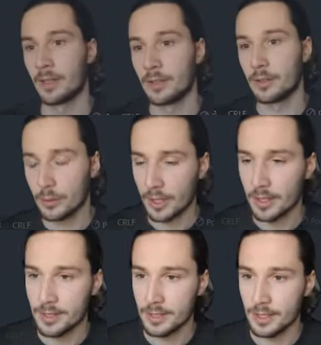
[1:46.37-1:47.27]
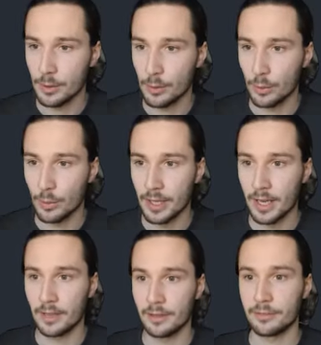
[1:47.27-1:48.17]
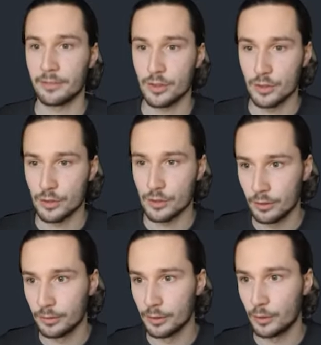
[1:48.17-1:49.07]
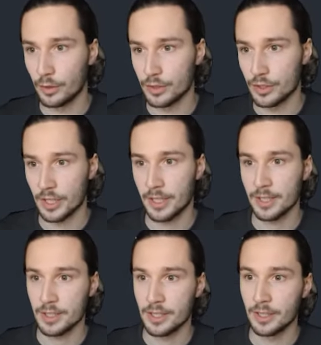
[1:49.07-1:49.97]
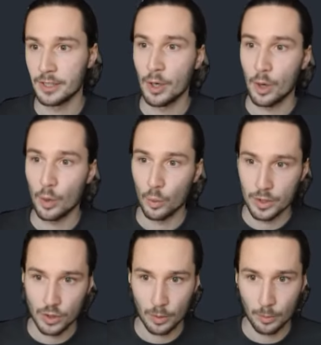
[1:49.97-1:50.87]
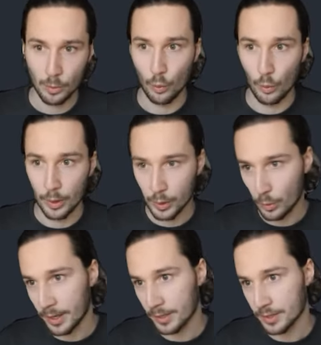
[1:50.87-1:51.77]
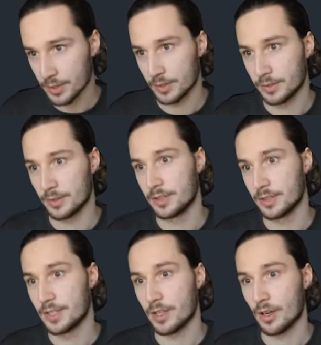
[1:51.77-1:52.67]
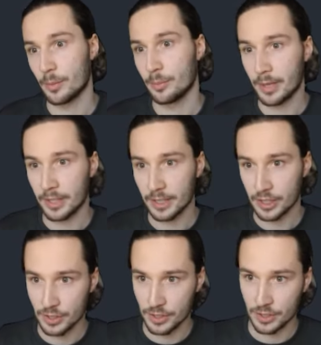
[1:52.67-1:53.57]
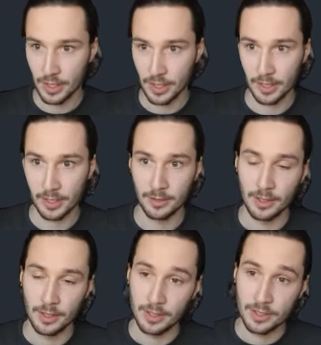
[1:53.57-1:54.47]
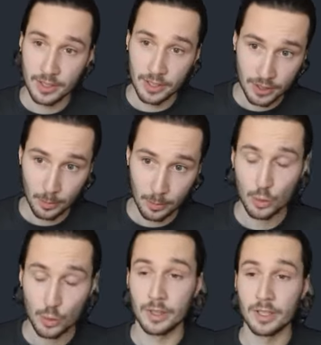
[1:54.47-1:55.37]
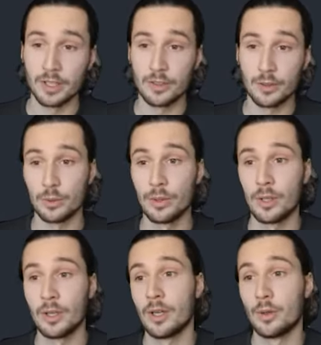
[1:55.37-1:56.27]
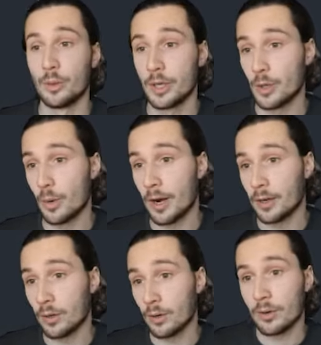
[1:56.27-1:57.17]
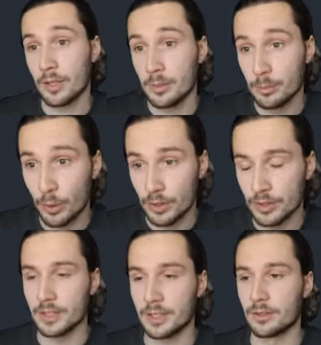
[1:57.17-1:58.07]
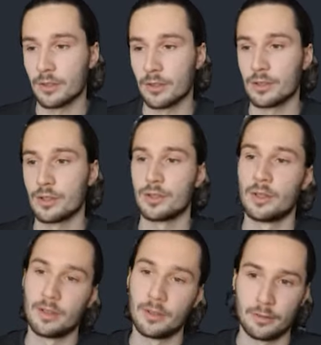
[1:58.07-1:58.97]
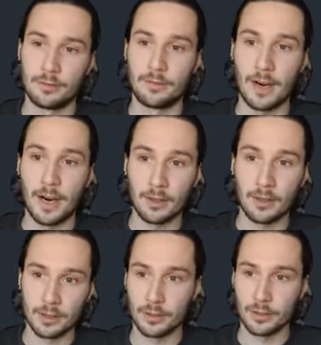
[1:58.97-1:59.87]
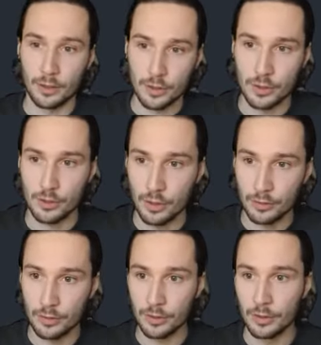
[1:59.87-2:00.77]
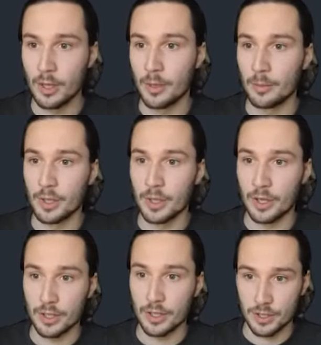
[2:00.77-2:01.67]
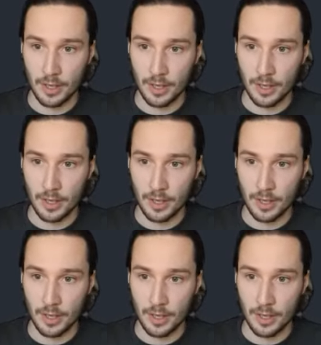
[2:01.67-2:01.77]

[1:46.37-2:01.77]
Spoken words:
you can see we have server.js here with some requires. These are packages and systems we need to require or import in our file, in our server, because